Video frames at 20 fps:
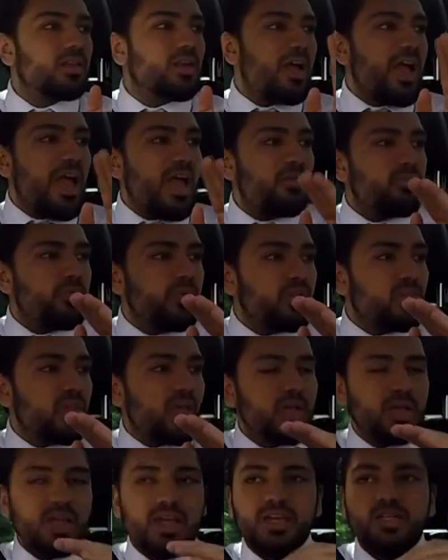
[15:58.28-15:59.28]

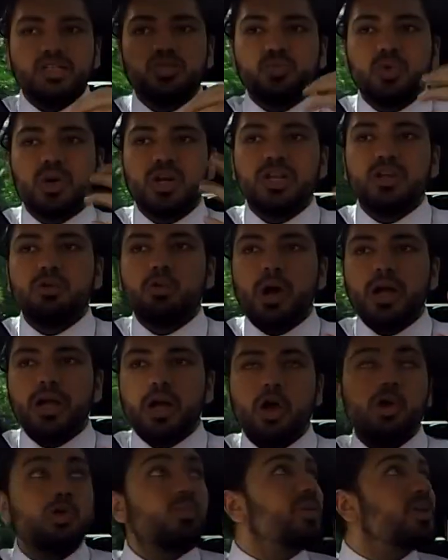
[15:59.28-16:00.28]
everything is really quite
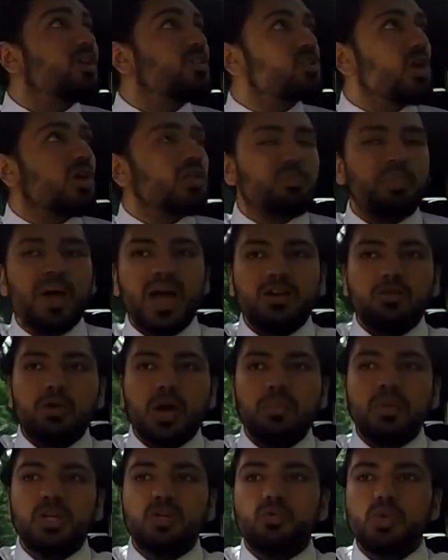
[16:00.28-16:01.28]
open. It's got the
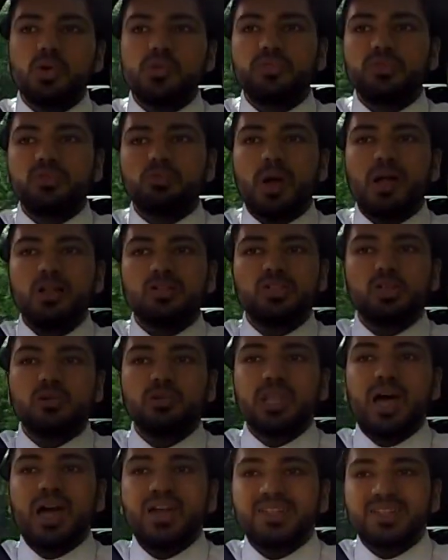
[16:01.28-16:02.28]
panoramic roof as well, so
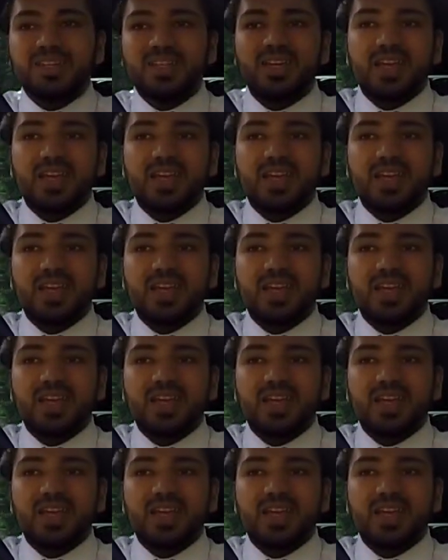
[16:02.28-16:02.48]
lighting